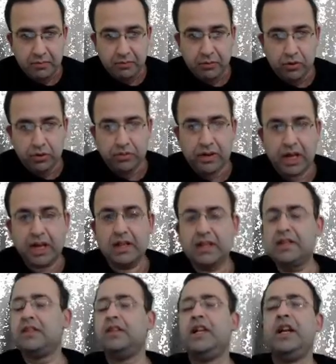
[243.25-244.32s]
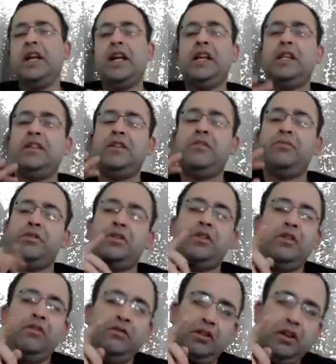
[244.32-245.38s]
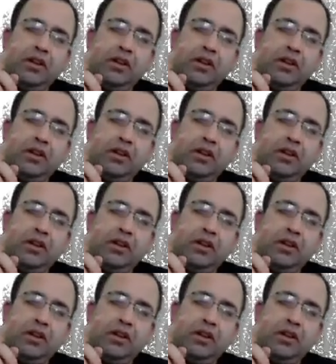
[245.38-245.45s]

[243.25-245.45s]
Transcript: Monoblasts, they are N A C positive.